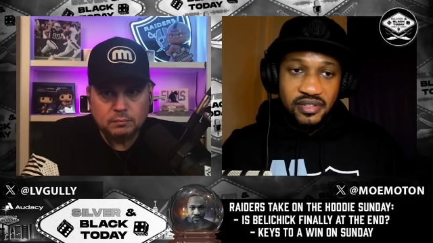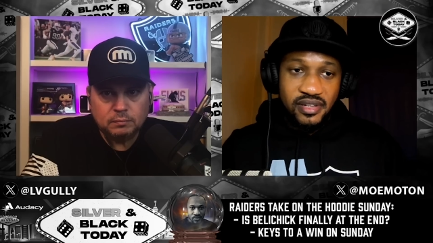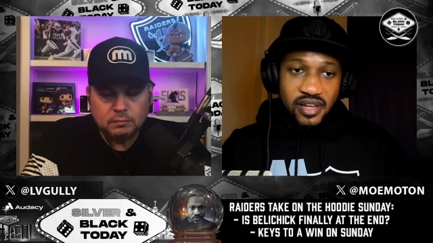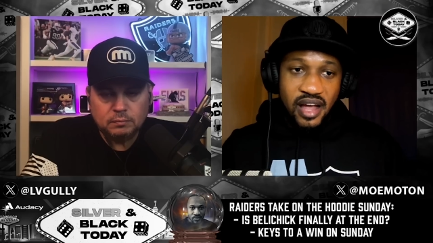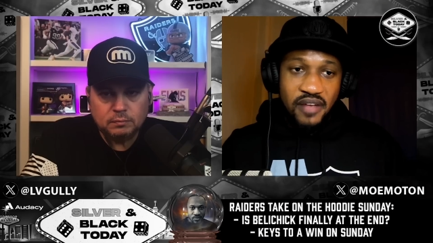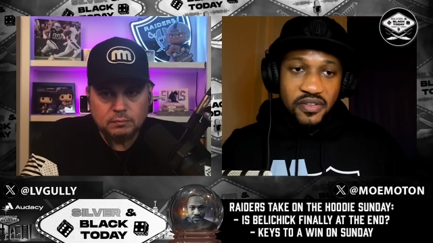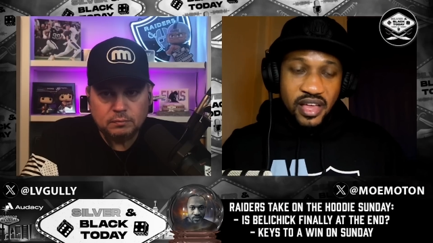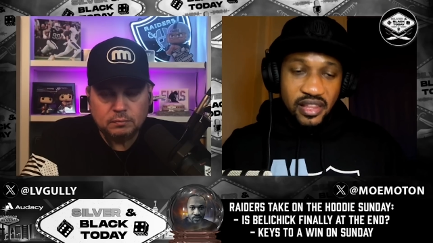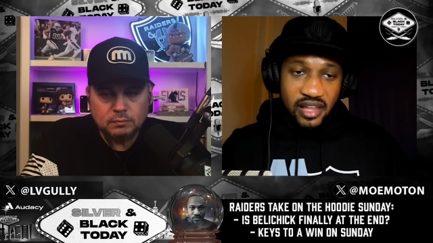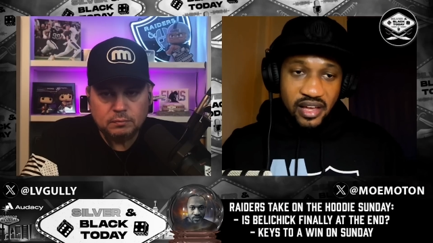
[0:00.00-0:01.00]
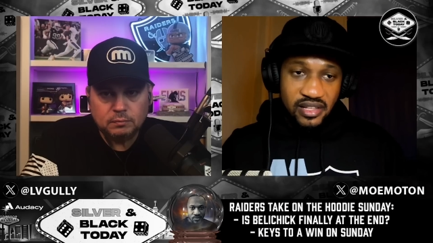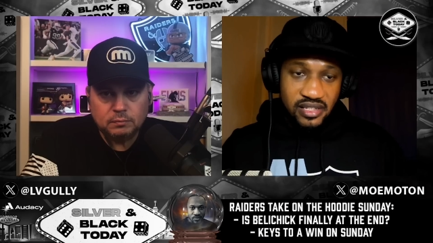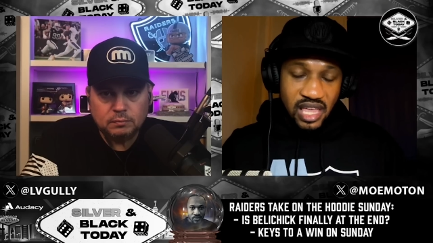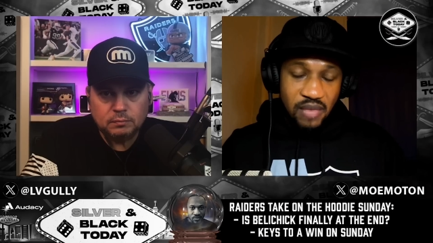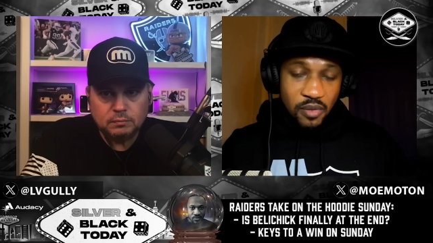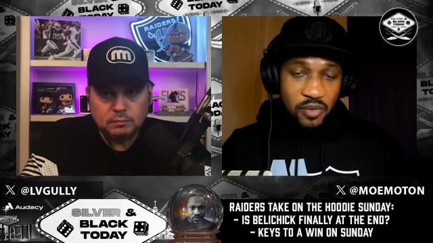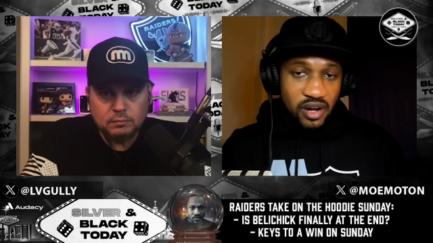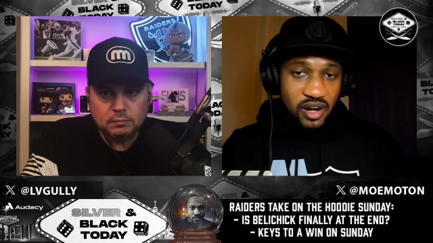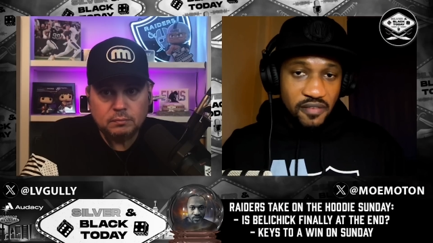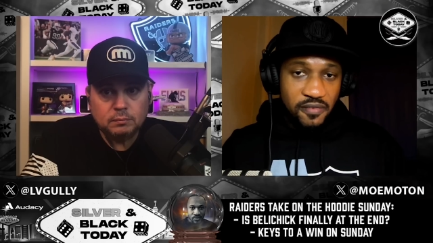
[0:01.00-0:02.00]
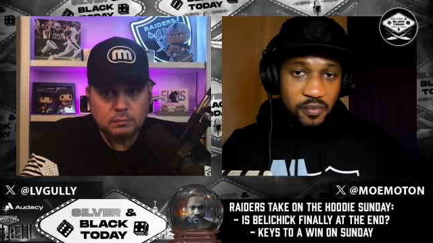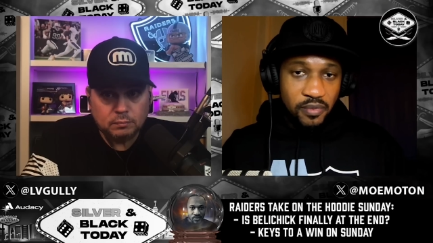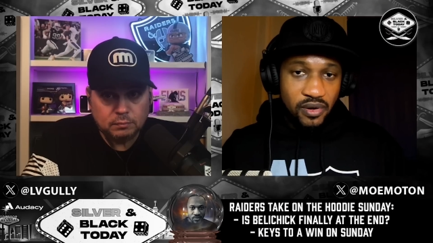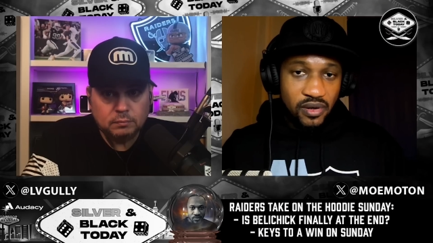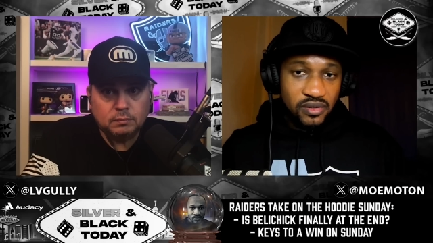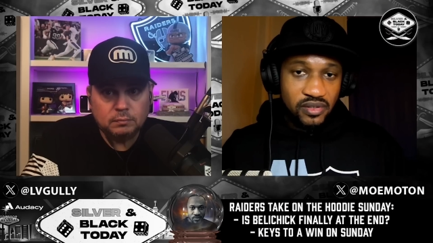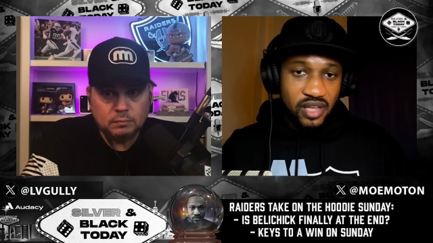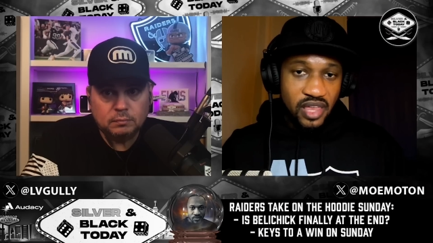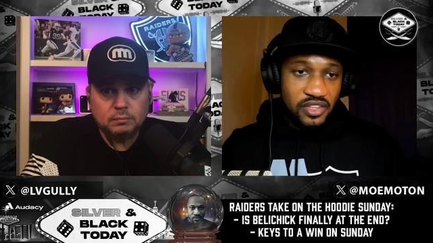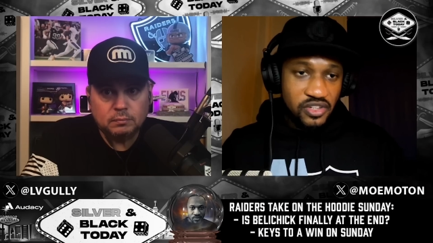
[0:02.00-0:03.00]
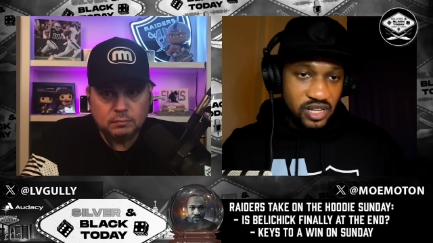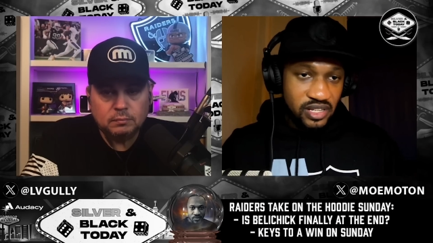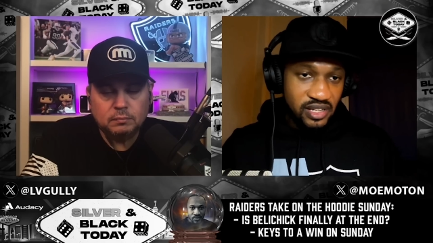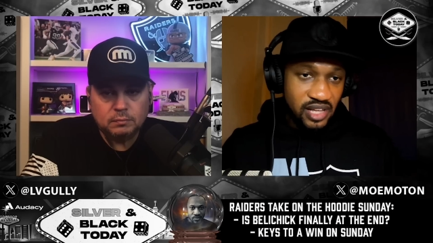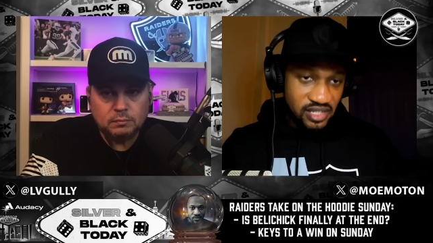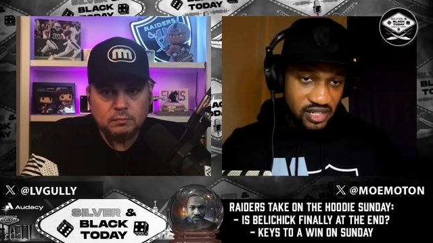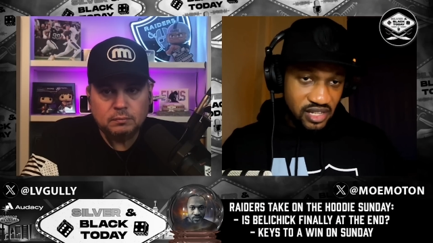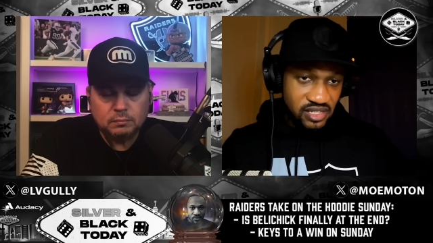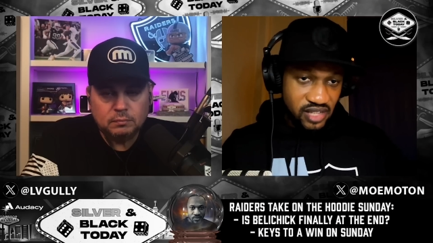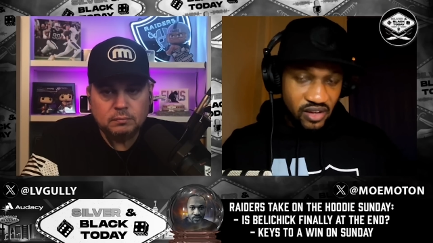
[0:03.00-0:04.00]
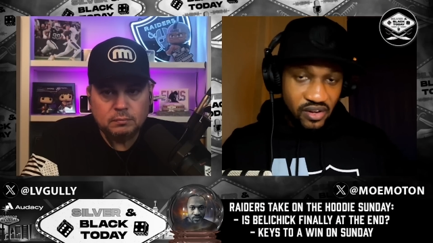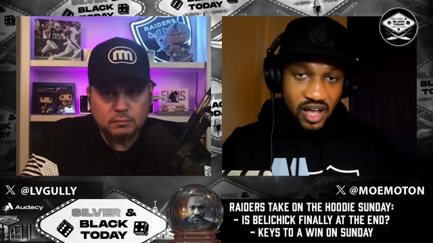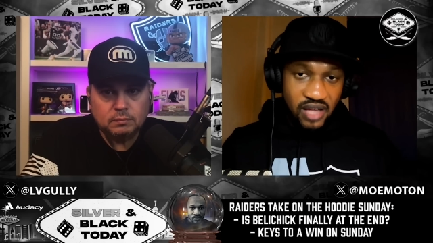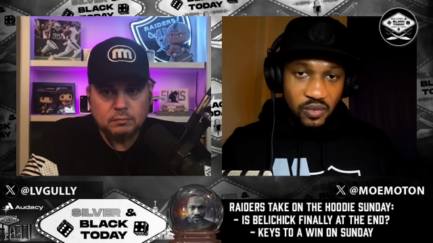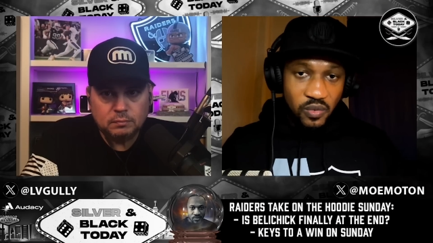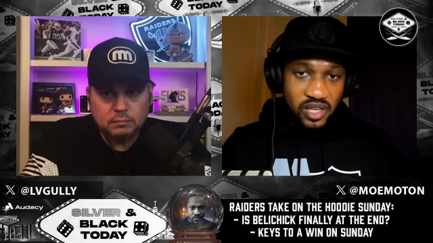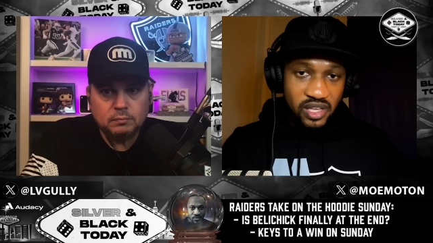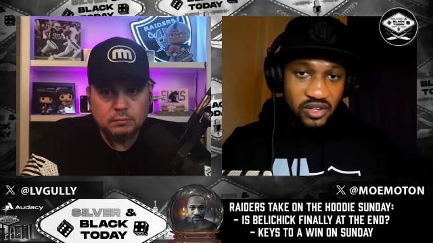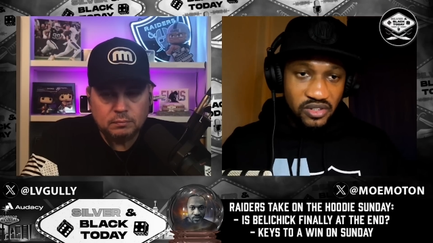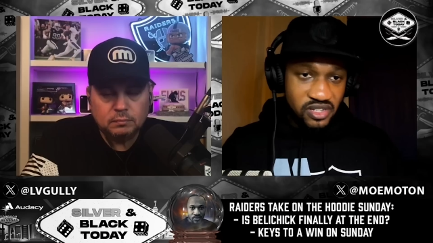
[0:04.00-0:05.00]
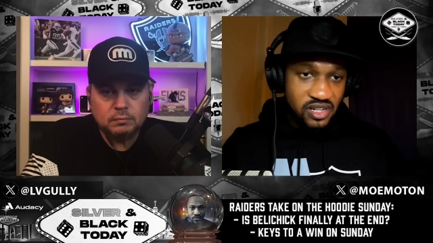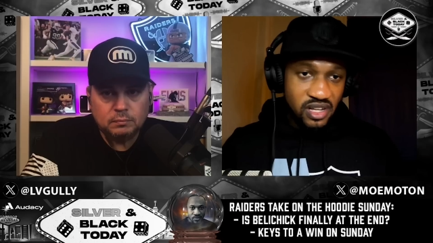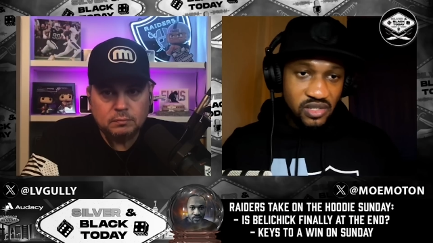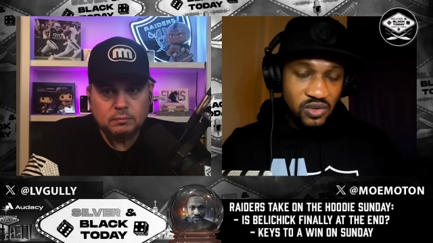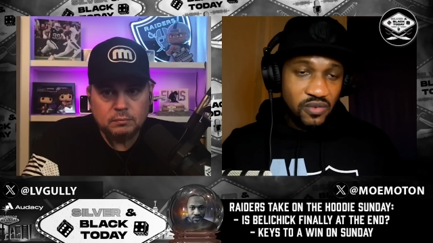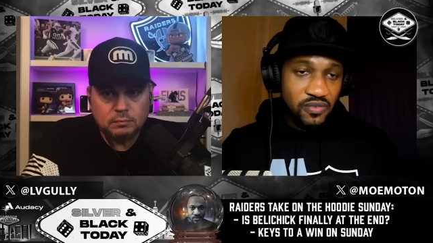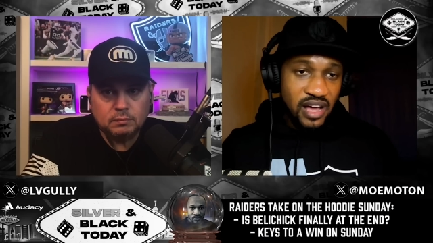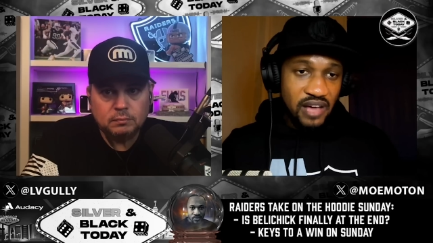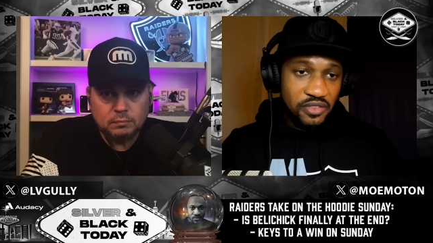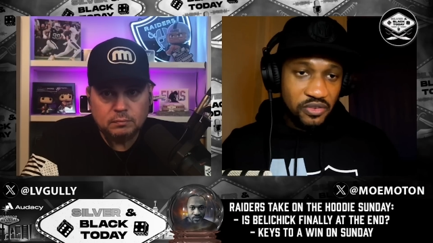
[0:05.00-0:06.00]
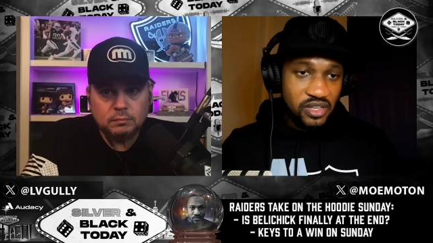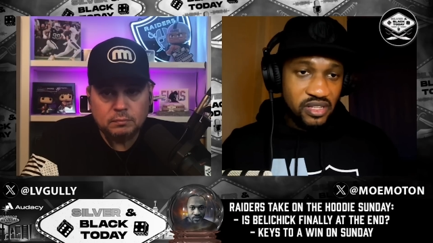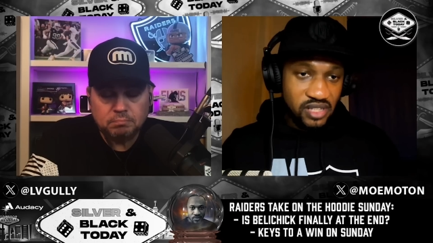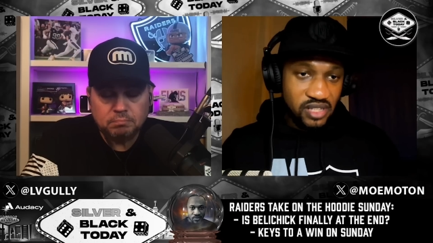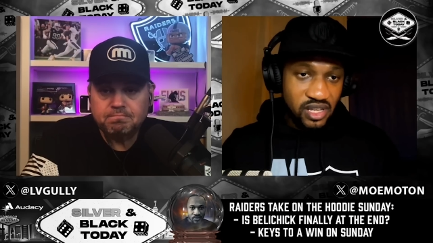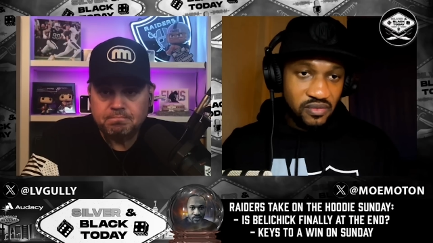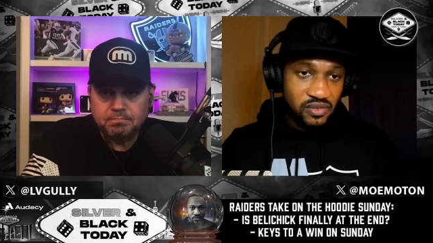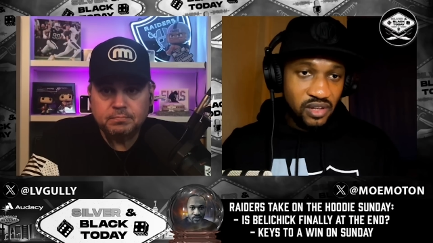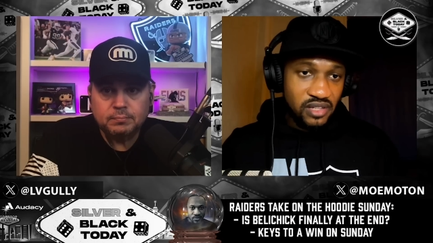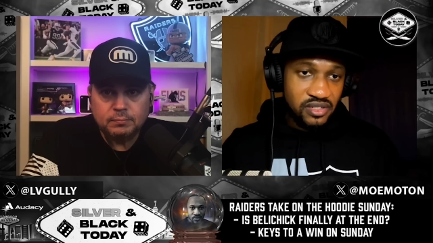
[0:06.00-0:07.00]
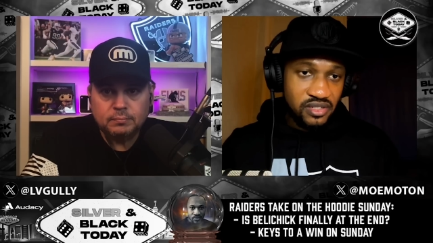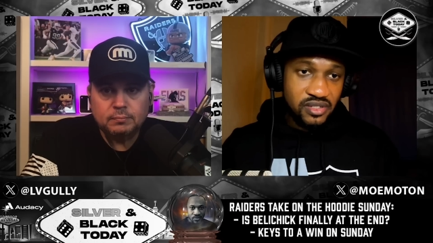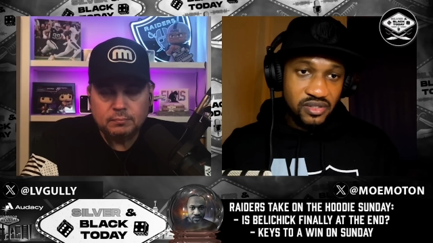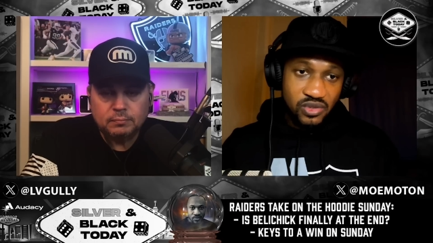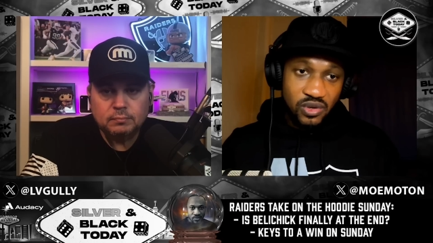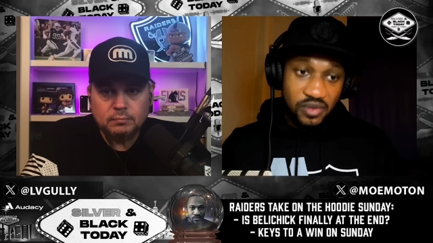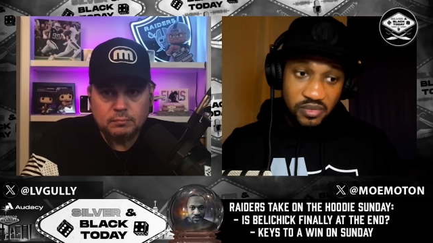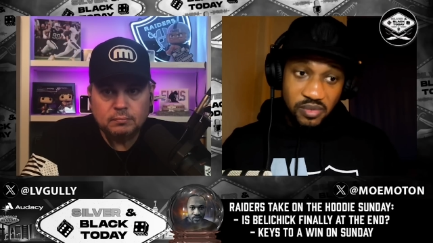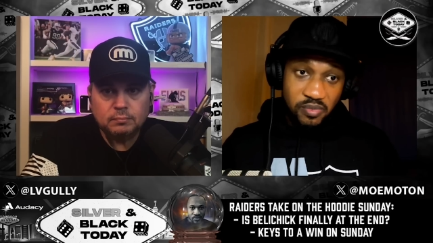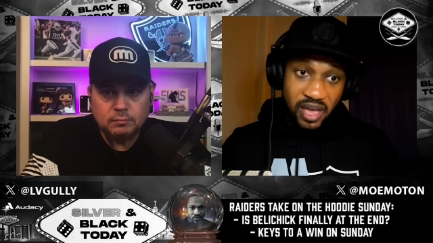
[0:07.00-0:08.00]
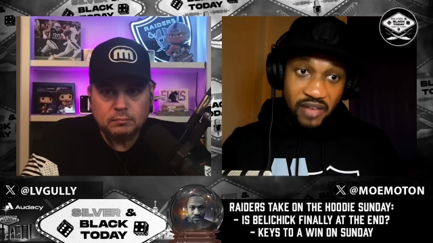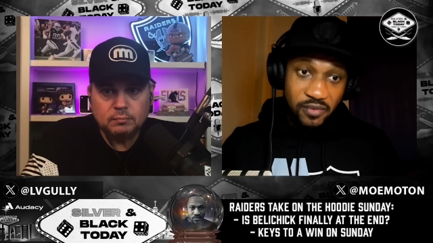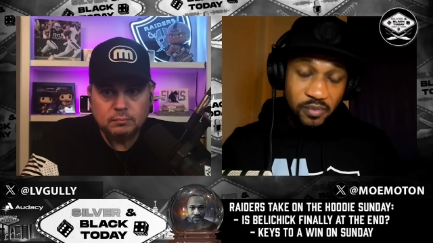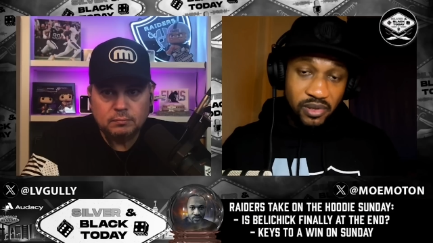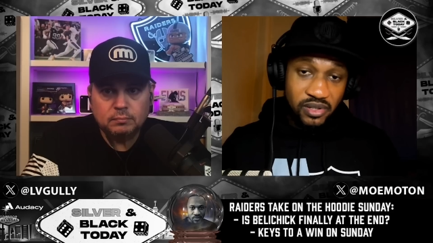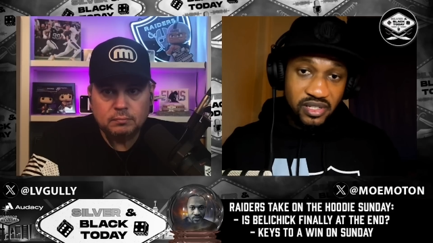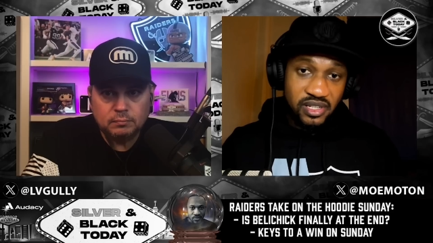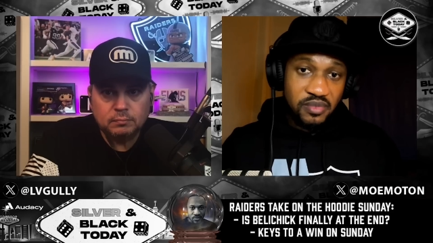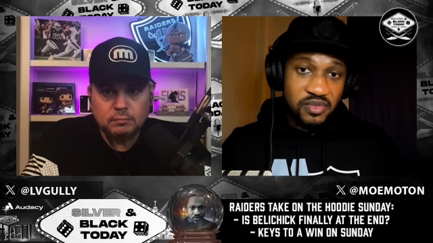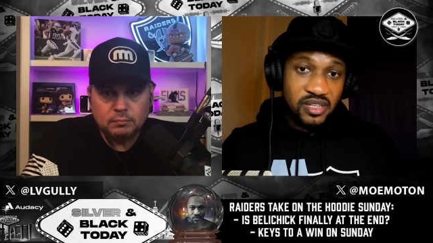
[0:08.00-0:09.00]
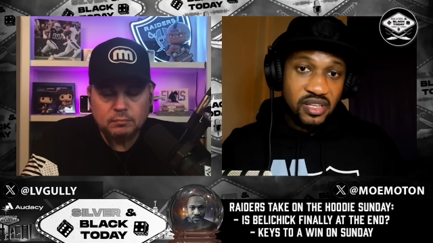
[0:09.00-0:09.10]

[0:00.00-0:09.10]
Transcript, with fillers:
Speaker 1: after that Lions game on Monday Night Football, and the trade deadline's the next day on Halloween. You're sitting at two and five with three consecutive losses, two of them to bad football teams.